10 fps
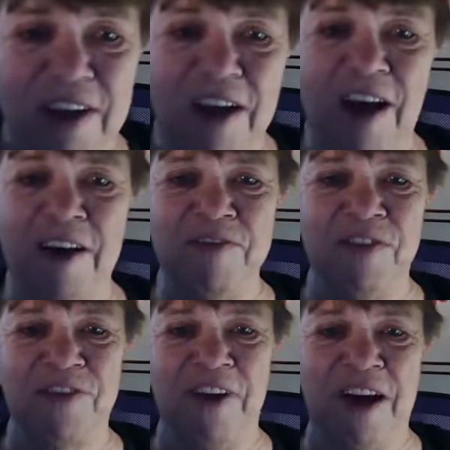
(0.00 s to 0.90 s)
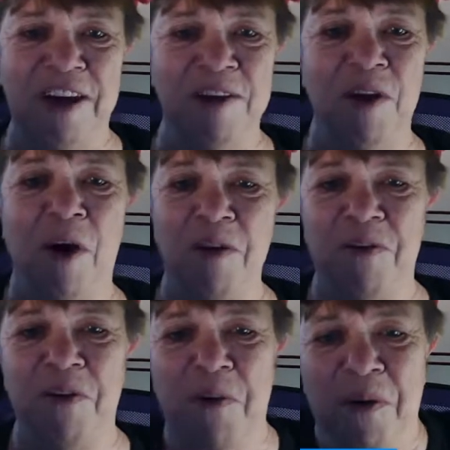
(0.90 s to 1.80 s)
I've decided not
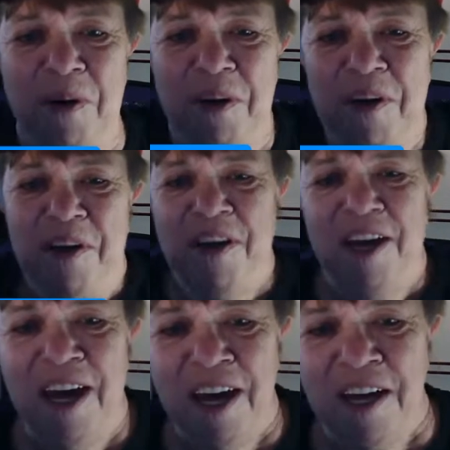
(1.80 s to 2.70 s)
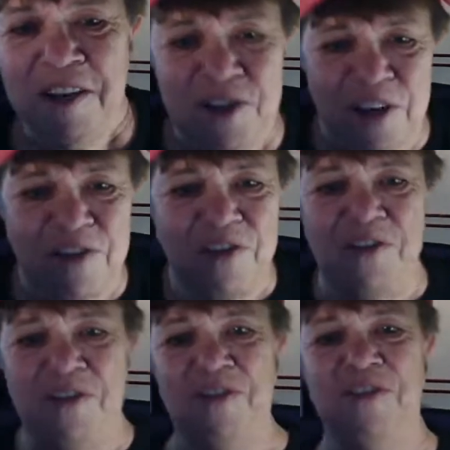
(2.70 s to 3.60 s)
to and just
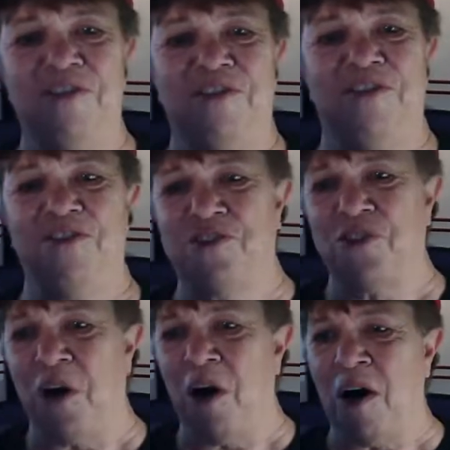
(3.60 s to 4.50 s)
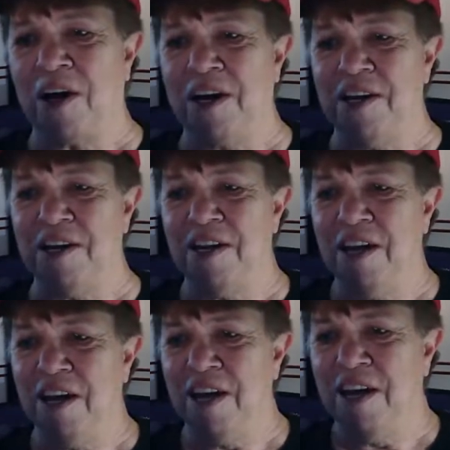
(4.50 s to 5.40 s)
talk. And,
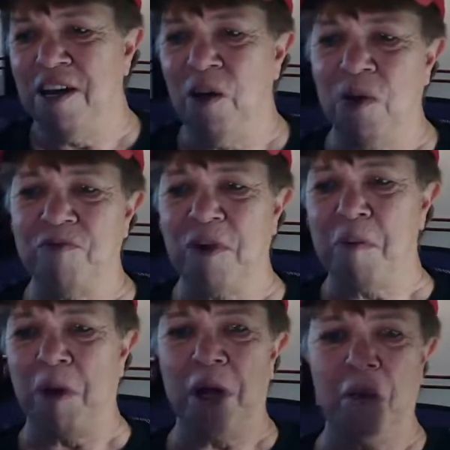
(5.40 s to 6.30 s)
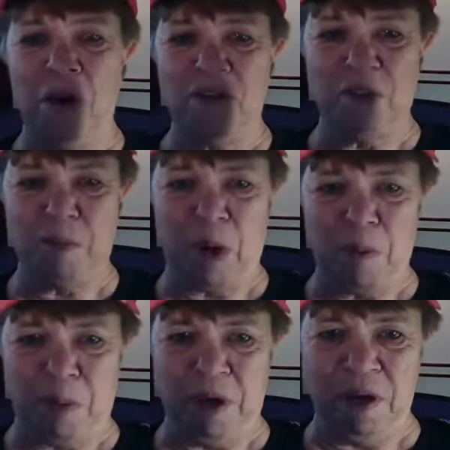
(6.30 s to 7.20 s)
if anybody wants to
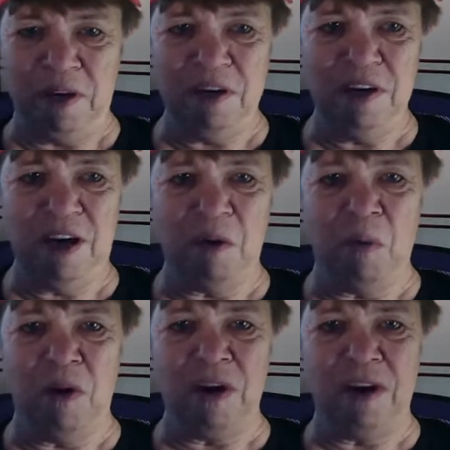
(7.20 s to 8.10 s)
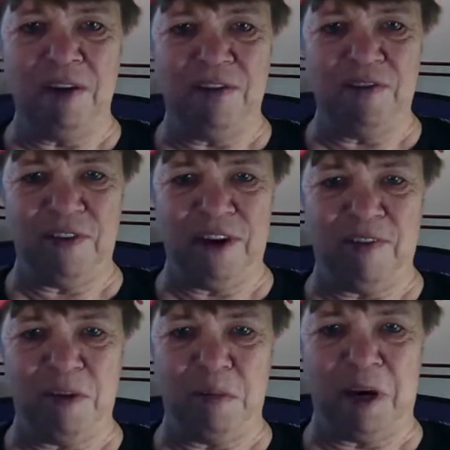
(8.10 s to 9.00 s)
pop in, I want to give
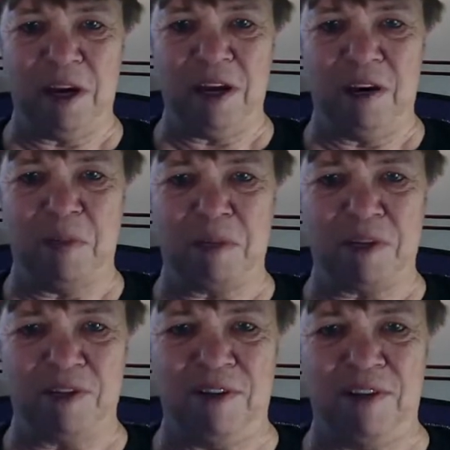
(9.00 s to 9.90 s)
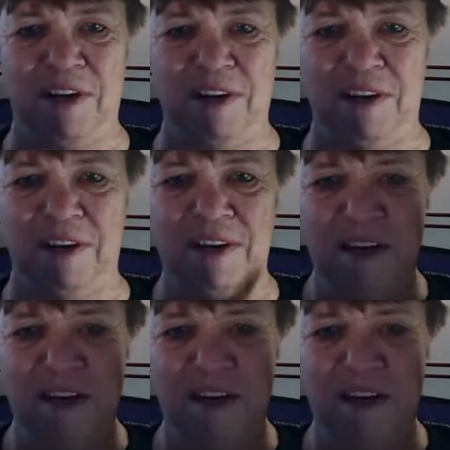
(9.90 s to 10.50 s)
everybody an opportunity to